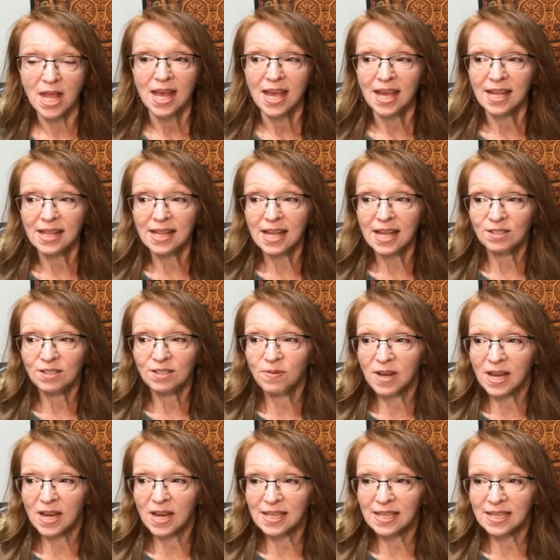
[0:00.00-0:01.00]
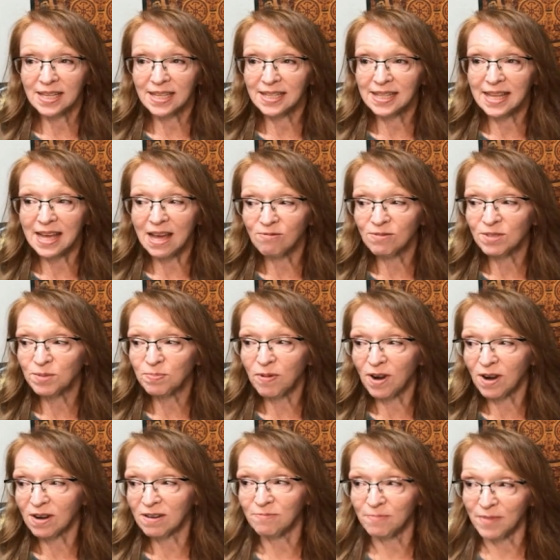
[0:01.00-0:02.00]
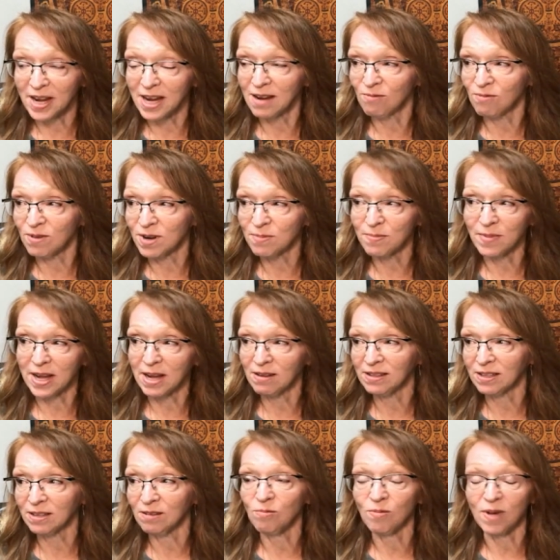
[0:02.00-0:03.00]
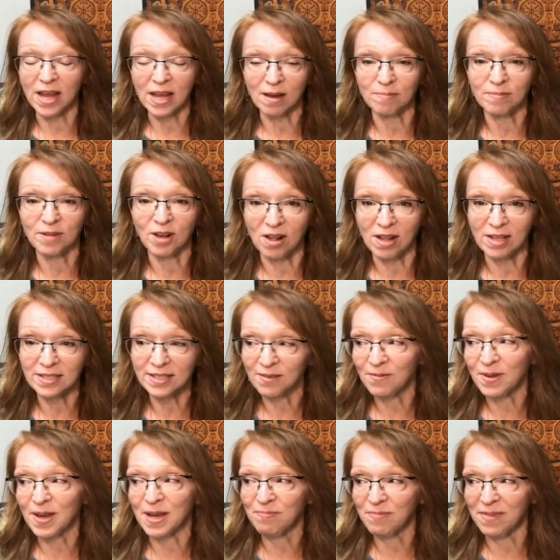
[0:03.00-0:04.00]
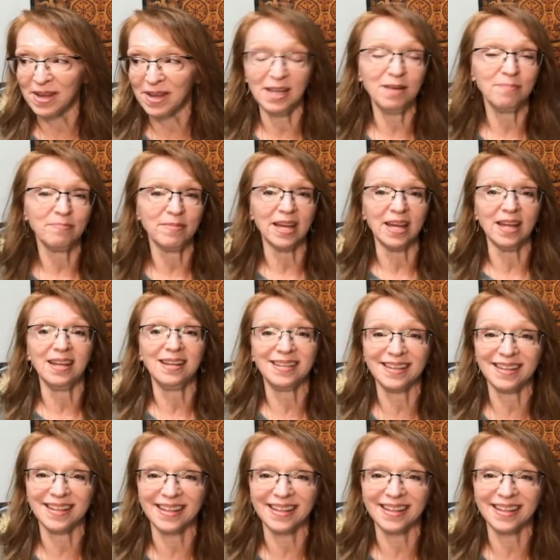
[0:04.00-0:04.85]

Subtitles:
And that was part of one of my little wake up calls. I've had many, but